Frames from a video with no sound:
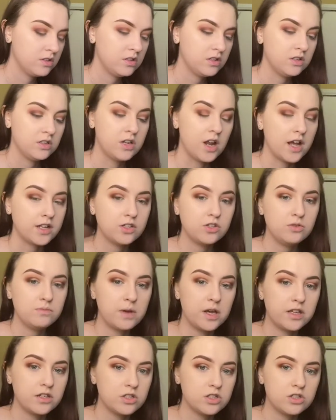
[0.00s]
not too
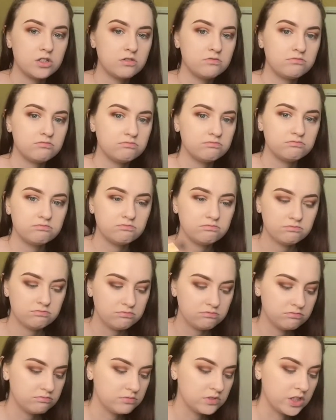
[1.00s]
much,
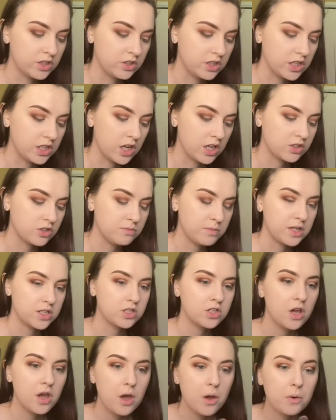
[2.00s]
literally not too much.
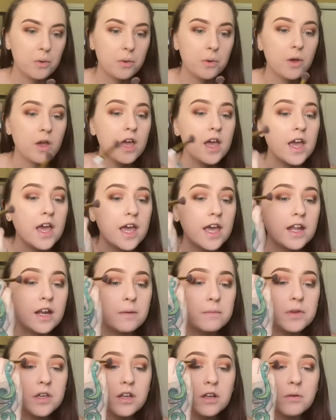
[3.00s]
And I'm
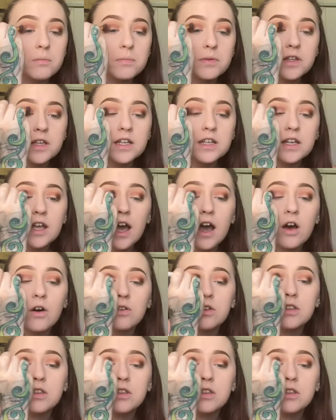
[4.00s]
gonna blend out